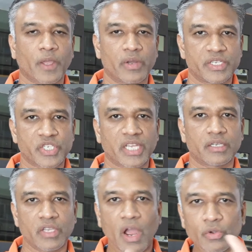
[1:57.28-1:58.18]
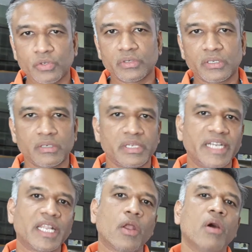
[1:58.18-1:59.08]
or a check. You have to
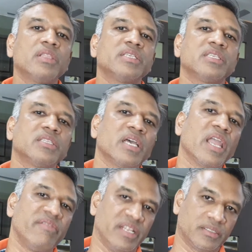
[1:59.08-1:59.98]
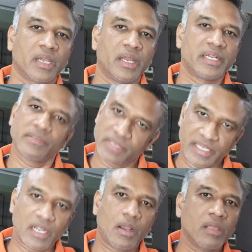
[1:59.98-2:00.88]
detail all these in the evidence. It is
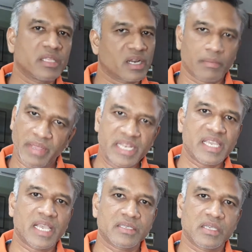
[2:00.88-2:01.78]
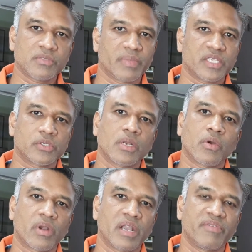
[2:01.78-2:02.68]
settled law. There are many cases based on oral